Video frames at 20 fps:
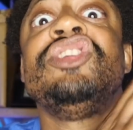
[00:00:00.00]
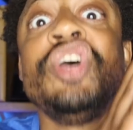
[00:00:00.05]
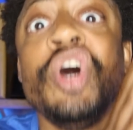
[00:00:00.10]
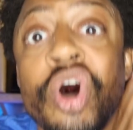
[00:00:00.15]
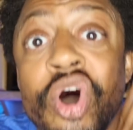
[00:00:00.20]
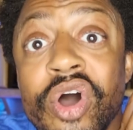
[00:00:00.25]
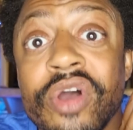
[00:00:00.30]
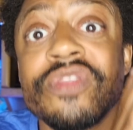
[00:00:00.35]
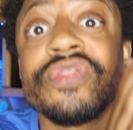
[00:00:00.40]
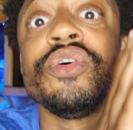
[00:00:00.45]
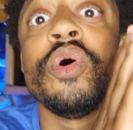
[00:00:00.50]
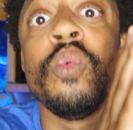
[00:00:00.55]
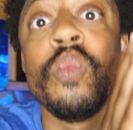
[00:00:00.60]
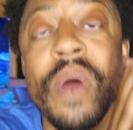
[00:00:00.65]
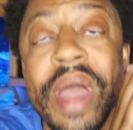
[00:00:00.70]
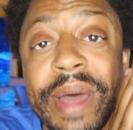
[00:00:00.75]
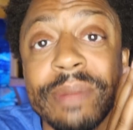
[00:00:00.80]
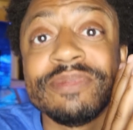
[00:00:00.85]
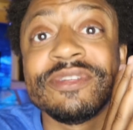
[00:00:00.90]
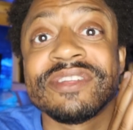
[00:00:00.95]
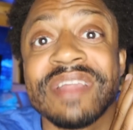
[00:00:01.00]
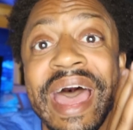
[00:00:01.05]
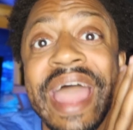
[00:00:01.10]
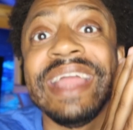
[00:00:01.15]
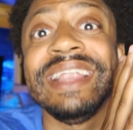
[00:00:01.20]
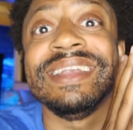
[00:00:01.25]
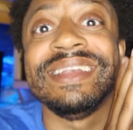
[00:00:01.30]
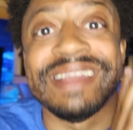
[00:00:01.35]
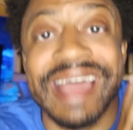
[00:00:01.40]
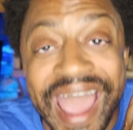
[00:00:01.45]
took the
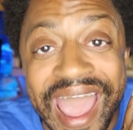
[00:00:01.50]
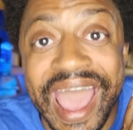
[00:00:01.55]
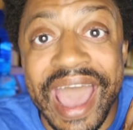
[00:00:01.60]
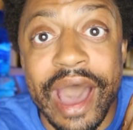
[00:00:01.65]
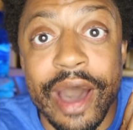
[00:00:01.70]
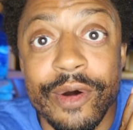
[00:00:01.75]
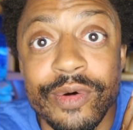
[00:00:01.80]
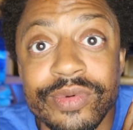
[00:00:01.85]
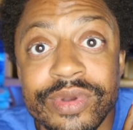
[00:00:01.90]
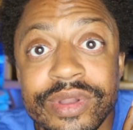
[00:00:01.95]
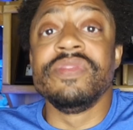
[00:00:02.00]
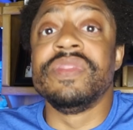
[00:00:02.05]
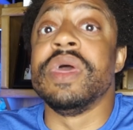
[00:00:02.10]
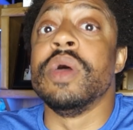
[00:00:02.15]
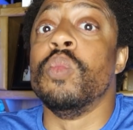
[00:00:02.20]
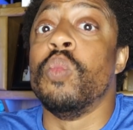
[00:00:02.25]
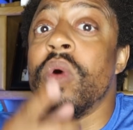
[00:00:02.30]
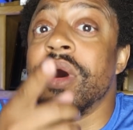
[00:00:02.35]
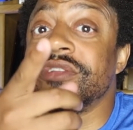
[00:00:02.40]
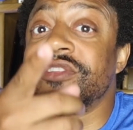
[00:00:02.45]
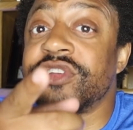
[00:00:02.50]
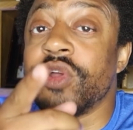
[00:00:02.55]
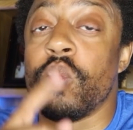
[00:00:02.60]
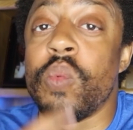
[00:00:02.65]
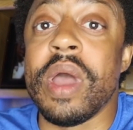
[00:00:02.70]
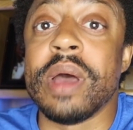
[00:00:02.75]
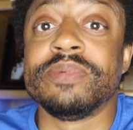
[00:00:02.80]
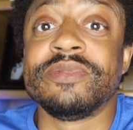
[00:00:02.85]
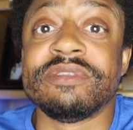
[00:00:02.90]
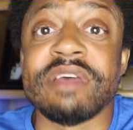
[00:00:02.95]
website down. Then once the
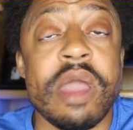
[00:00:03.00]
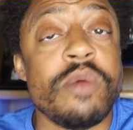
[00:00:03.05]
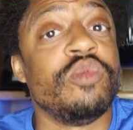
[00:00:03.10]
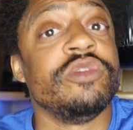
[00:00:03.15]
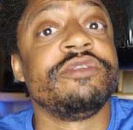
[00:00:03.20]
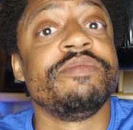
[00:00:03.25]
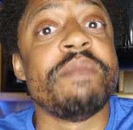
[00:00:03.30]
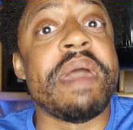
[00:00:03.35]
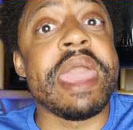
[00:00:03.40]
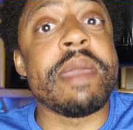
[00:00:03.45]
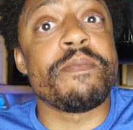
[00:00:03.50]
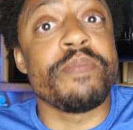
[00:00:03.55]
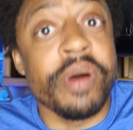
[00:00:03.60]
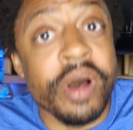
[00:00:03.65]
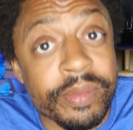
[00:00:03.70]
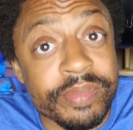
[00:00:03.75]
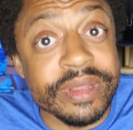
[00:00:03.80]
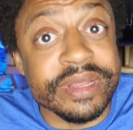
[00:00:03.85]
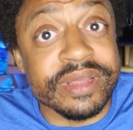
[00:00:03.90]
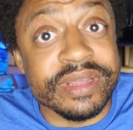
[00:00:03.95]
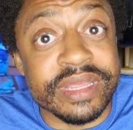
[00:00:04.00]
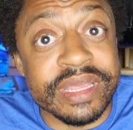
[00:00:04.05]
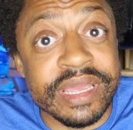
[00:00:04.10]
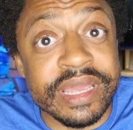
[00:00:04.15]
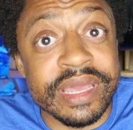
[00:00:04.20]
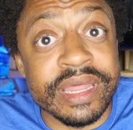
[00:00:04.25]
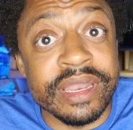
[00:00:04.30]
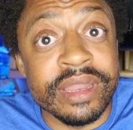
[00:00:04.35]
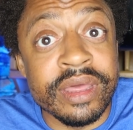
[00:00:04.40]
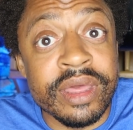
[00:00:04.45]
website was made public
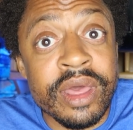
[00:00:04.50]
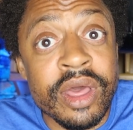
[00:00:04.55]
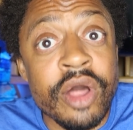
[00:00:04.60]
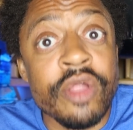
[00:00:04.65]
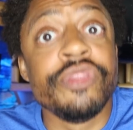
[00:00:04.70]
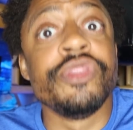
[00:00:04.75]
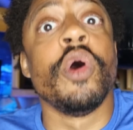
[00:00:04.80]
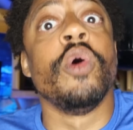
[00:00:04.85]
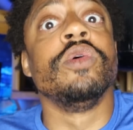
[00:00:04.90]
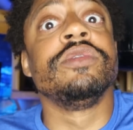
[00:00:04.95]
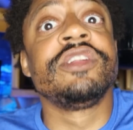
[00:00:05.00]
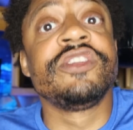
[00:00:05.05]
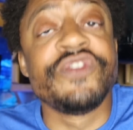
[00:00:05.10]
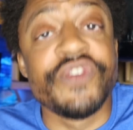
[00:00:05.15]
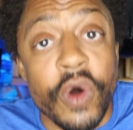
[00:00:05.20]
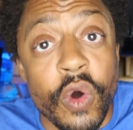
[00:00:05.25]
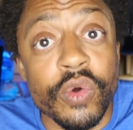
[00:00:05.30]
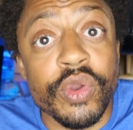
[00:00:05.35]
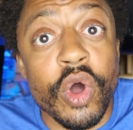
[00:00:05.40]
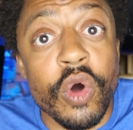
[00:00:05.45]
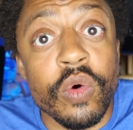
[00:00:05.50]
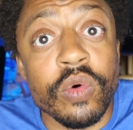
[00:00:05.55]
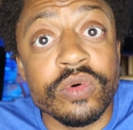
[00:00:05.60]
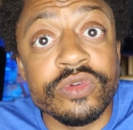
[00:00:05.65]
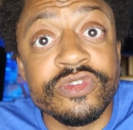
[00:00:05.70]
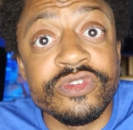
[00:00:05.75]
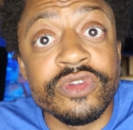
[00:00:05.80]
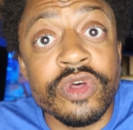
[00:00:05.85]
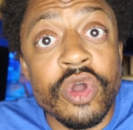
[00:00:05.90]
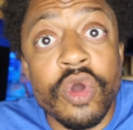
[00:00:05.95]
again, those
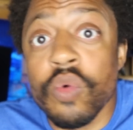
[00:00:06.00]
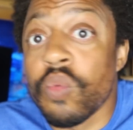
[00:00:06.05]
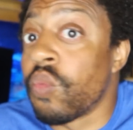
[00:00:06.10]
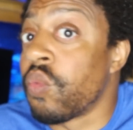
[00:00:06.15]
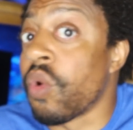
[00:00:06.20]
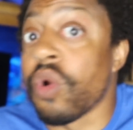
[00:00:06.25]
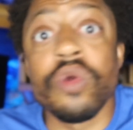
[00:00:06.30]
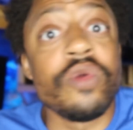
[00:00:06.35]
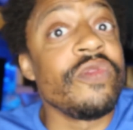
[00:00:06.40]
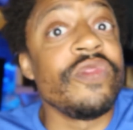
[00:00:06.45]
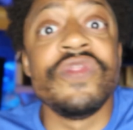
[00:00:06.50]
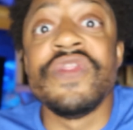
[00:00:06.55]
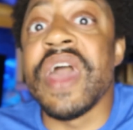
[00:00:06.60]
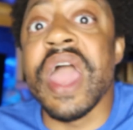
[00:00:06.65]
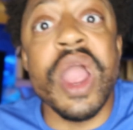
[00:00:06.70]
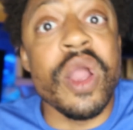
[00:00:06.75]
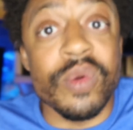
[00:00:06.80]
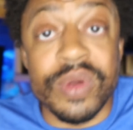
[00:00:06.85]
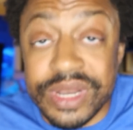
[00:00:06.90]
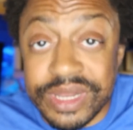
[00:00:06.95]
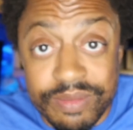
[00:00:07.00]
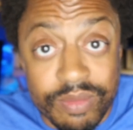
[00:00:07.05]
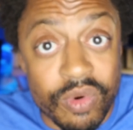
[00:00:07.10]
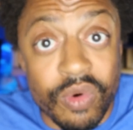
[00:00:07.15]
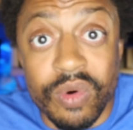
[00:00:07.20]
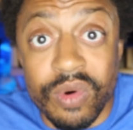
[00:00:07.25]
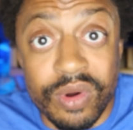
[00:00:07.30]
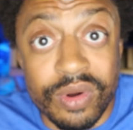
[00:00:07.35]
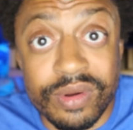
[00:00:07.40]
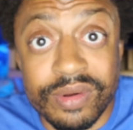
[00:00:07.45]
photos weren't there
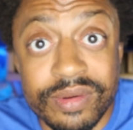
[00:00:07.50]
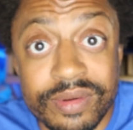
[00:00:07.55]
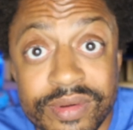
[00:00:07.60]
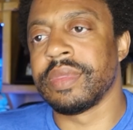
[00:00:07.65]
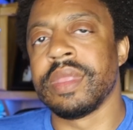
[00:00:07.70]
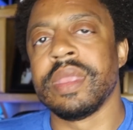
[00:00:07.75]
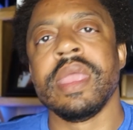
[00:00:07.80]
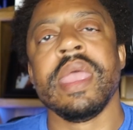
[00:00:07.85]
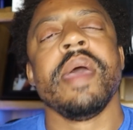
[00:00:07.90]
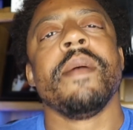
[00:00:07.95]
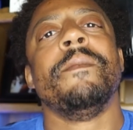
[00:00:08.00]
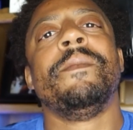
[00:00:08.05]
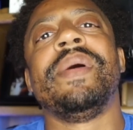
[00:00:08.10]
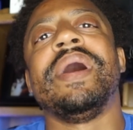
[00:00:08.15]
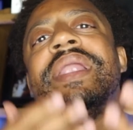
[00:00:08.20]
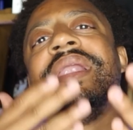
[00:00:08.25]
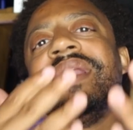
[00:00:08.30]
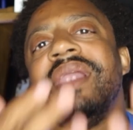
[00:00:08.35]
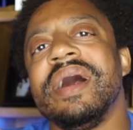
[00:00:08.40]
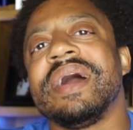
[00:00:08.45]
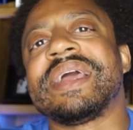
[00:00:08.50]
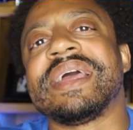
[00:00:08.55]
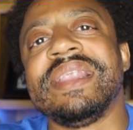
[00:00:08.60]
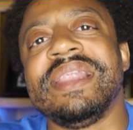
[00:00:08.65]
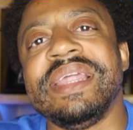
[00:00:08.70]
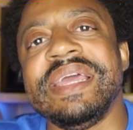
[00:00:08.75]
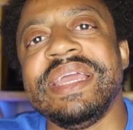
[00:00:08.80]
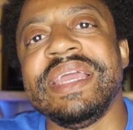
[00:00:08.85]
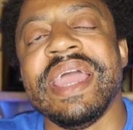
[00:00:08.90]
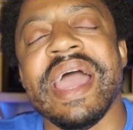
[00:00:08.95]
anymore. But
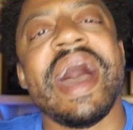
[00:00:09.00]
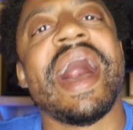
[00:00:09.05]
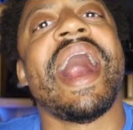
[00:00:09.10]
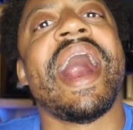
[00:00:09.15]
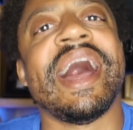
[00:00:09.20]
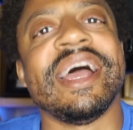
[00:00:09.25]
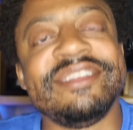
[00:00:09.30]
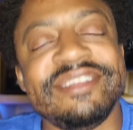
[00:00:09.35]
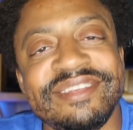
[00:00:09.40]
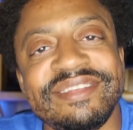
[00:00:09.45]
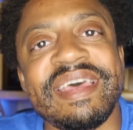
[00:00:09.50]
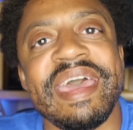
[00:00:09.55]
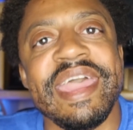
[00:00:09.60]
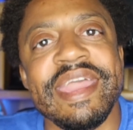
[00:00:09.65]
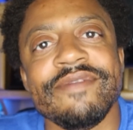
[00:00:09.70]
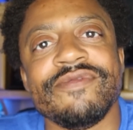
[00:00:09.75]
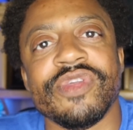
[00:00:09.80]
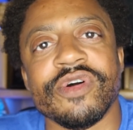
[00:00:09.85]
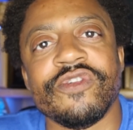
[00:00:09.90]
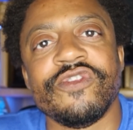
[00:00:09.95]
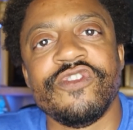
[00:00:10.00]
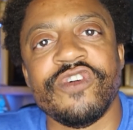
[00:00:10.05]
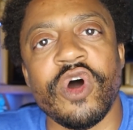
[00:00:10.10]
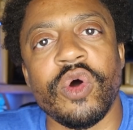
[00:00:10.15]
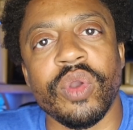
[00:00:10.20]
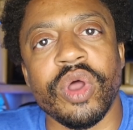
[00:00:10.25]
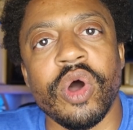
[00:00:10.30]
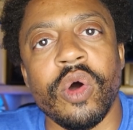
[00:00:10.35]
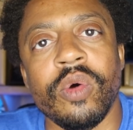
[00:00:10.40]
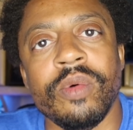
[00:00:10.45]
luckily, I saved the
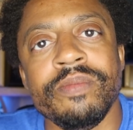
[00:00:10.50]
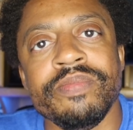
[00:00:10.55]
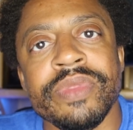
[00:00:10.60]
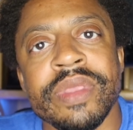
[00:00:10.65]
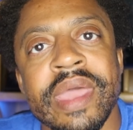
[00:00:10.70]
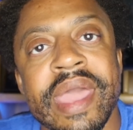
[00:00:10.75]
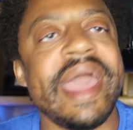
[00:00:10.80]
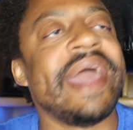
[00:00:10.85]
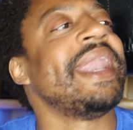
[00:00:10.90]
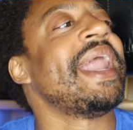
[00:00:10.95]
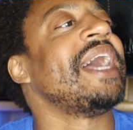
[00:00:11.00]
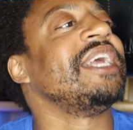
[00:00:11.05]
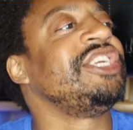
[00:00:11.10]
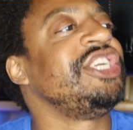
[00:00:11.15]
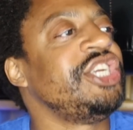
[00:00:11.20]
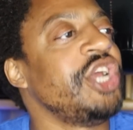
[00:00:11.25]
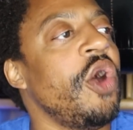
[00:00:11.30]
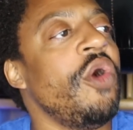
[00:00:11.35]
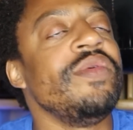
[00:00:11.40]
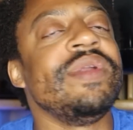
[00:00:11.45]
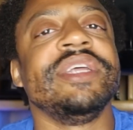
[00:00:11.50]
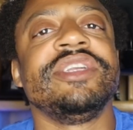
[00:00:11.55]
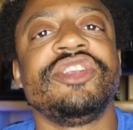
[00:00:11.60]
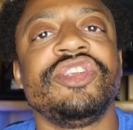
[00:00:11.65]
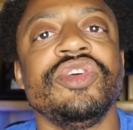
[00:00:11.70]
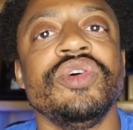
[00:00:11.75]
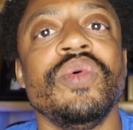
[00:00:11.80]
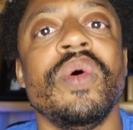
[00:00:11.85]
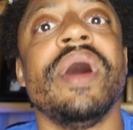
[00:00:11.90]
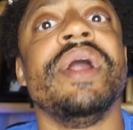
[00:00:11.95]
photo and I showed it
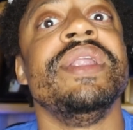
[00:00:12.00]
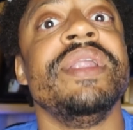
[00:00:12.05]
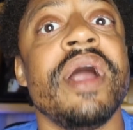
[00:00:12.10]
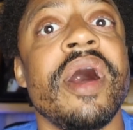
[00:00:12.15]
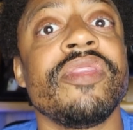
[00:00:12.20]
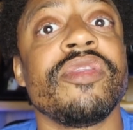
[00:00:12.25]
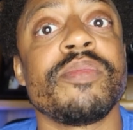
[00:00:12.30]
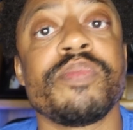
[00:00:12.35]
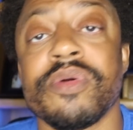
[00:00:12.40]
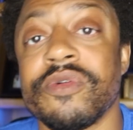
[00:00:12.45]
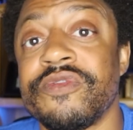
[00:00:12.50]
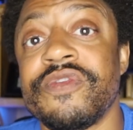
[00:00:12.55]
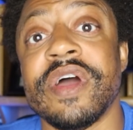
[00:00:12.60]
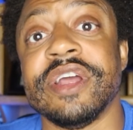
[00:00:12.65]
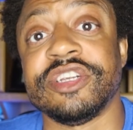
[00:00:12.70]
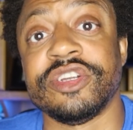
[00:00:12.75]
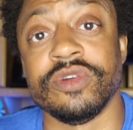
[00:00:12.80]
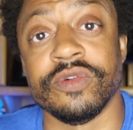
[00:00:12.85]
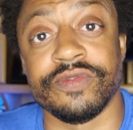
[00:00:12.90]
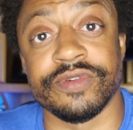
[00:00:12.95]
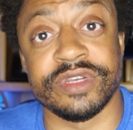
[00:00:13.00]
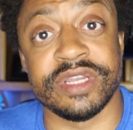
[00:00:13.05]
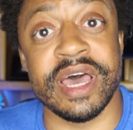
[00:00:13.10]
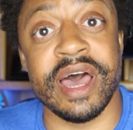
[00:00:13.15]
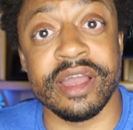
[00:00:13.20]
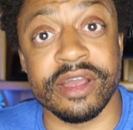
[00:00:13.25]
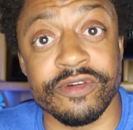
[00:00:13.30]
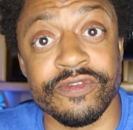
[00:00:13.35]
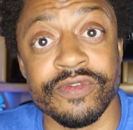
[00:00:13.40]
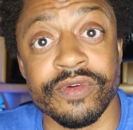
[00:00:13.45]
to another professional
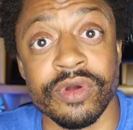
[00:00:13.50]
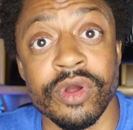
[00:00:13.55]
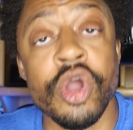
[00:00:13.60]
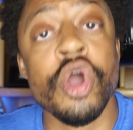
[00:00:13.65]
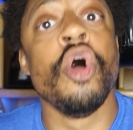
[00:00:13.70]
photographer